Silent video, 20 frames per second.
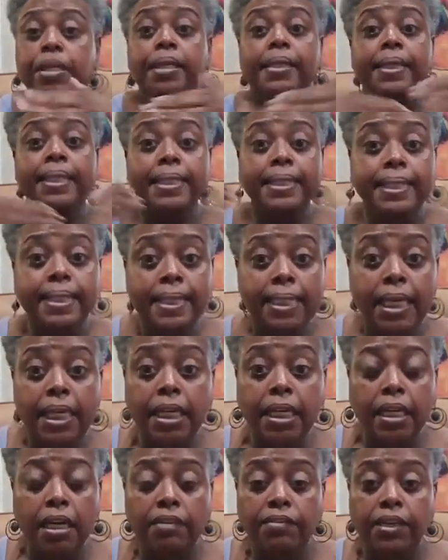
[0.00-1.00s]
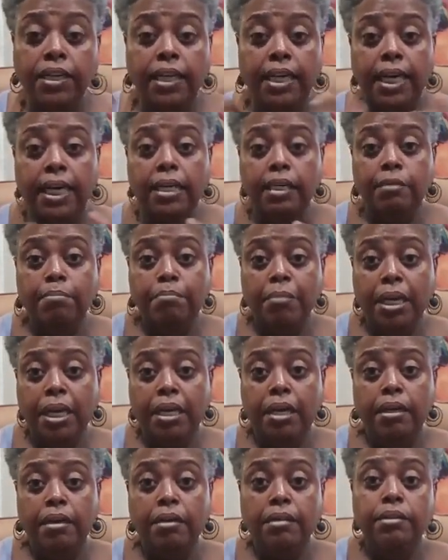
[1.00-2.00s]
The city of Atlanta
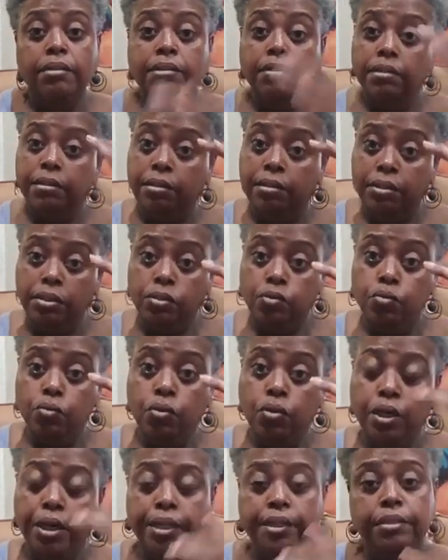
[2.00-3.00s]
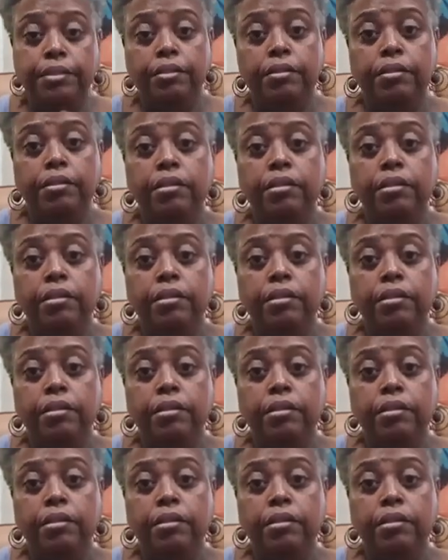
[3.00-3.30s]
mayor is one.